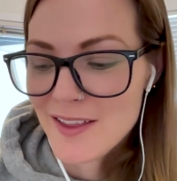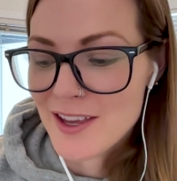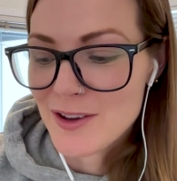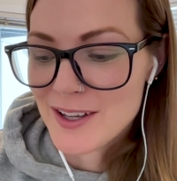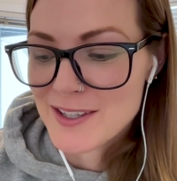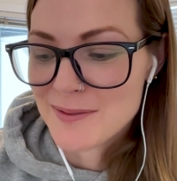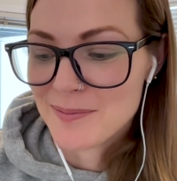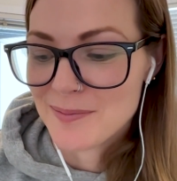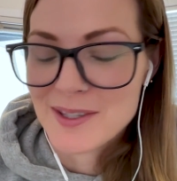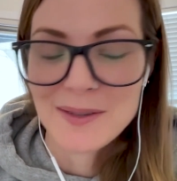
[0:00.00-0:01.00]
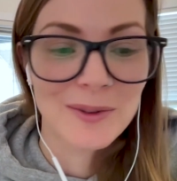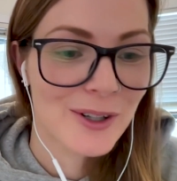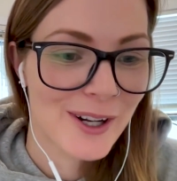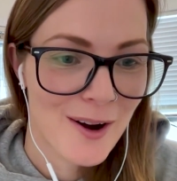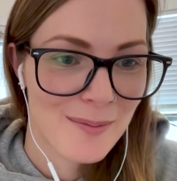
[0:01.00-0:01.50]
you got some
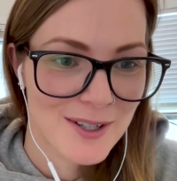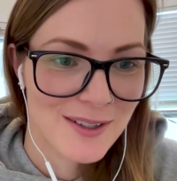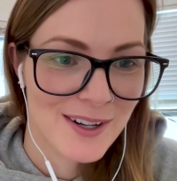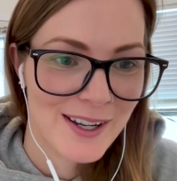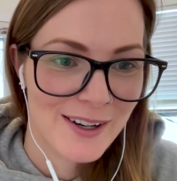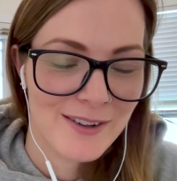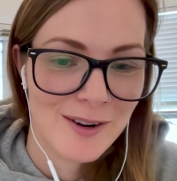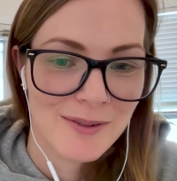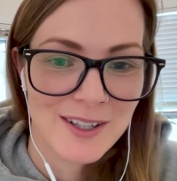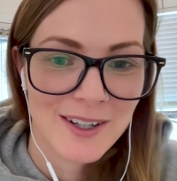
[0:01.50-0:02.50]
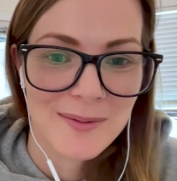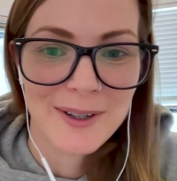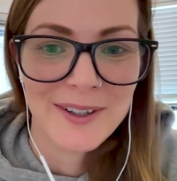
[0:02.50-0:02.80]
learning opportunity out of what we talked about.